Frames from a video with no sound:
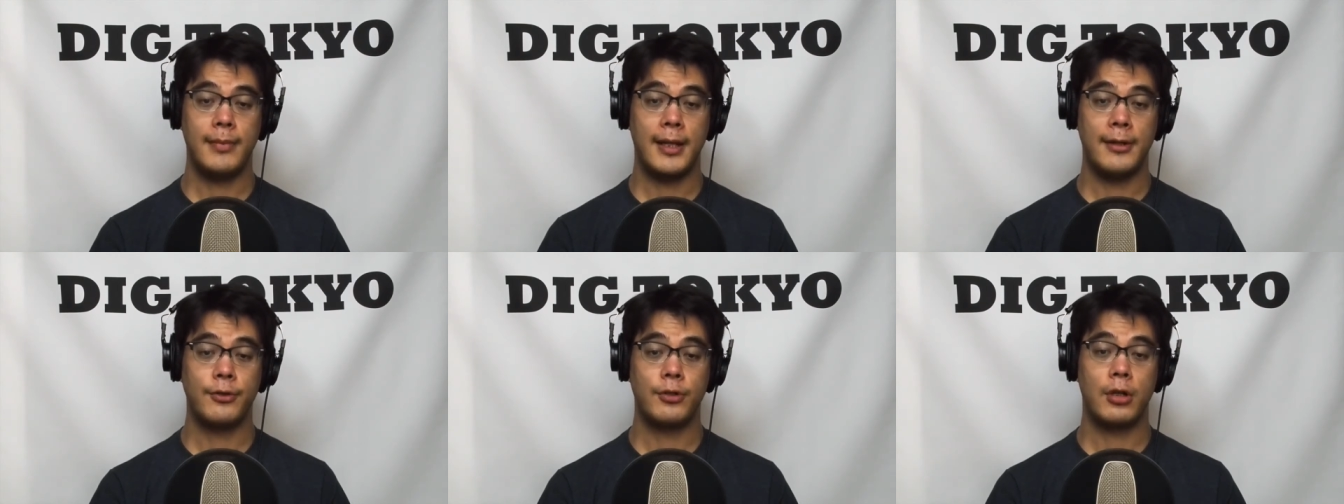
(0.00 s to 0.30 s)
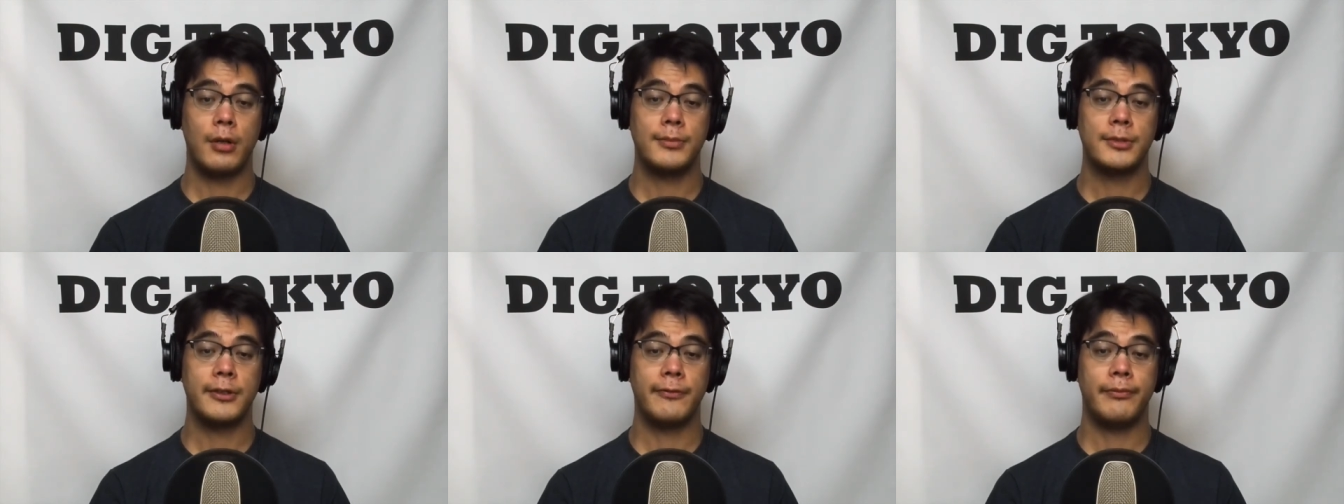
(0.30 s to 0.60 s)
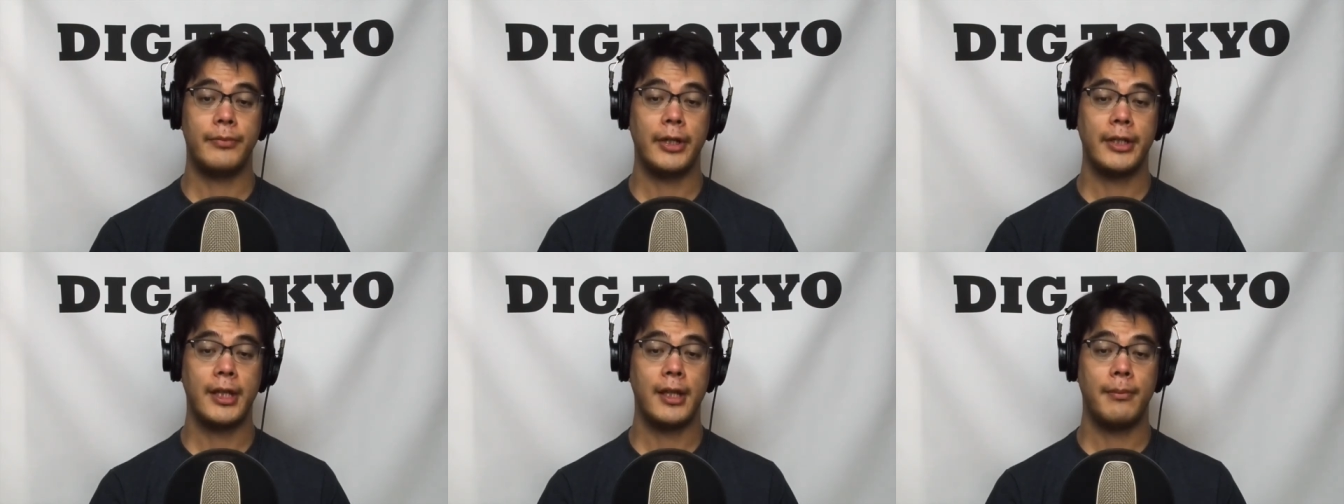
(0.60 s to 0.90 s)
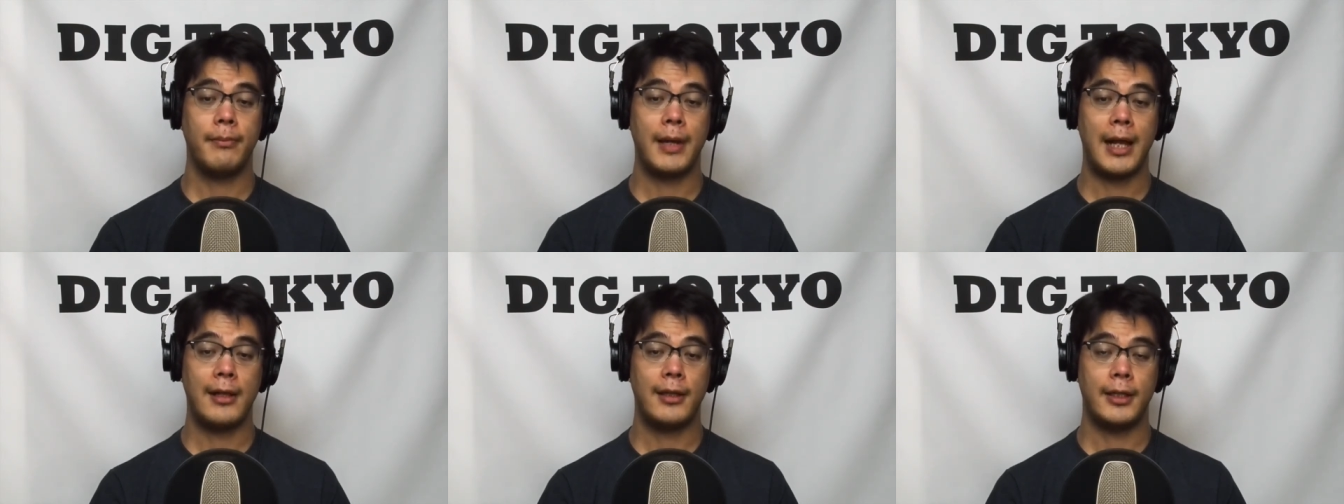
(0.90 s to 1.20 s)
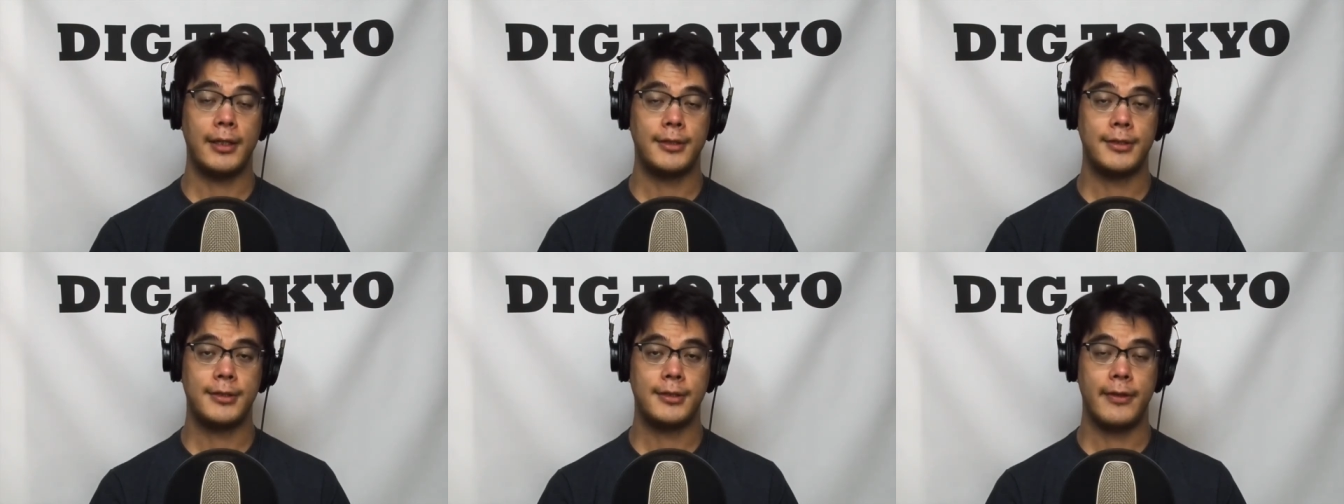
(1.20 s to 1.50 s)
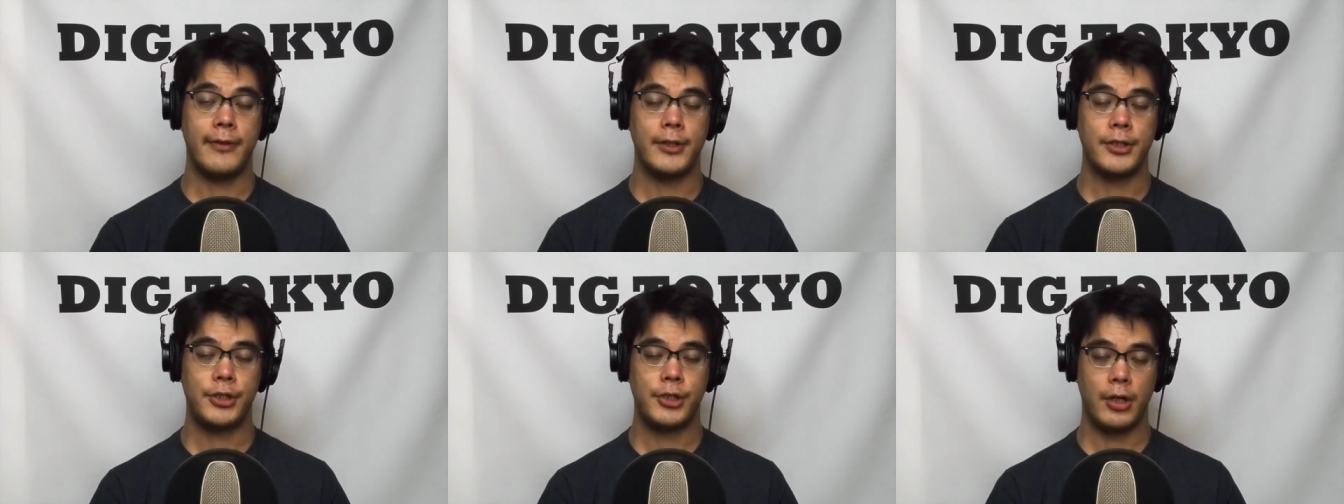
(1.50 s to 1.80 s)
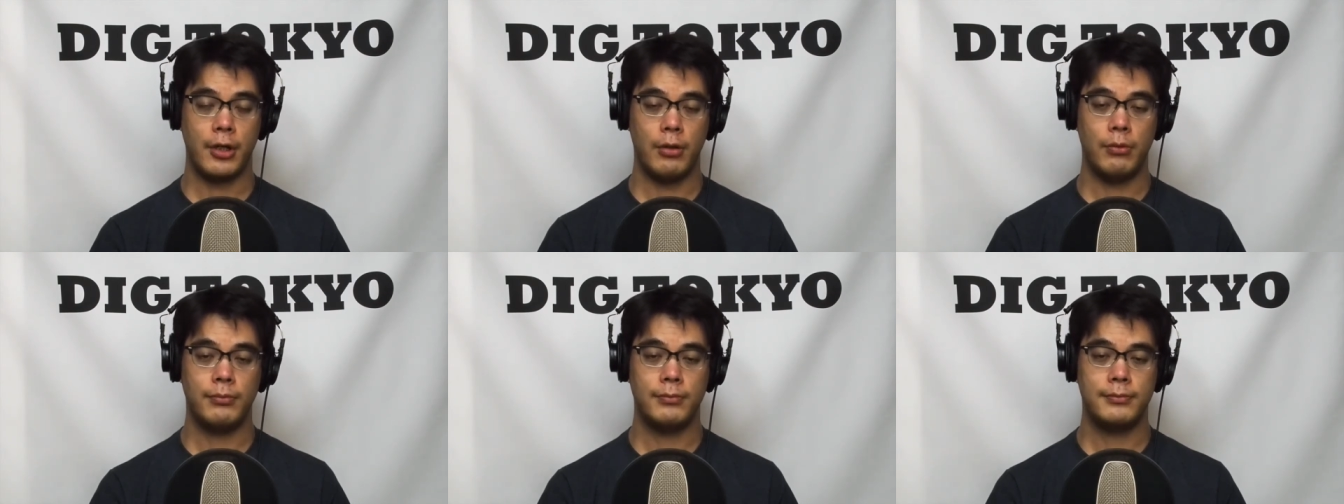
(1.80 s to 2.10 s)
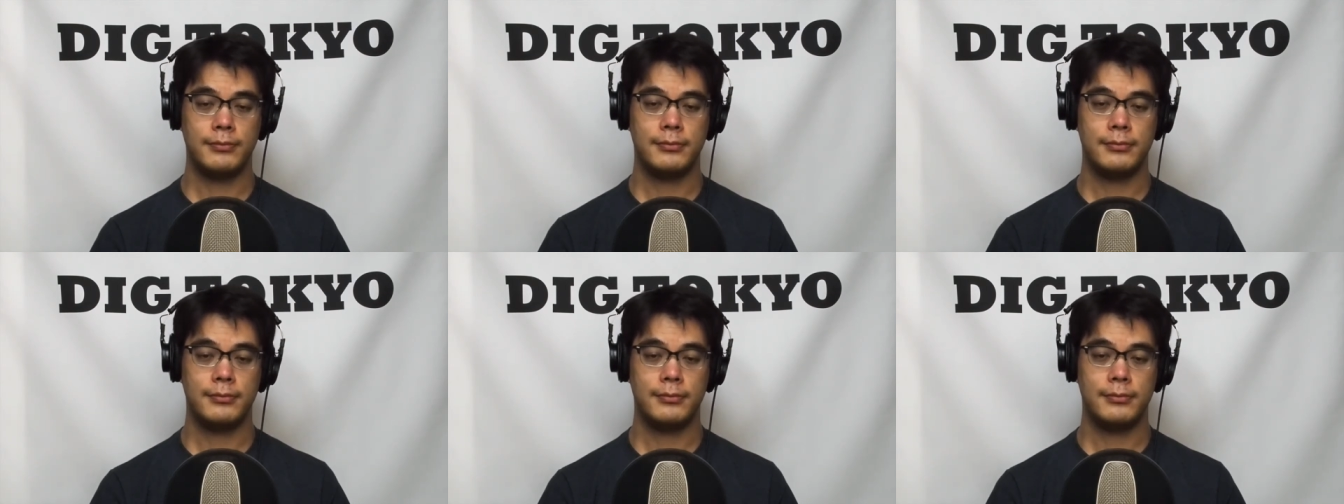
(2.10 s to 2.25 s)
in terms of bringing balance to the show.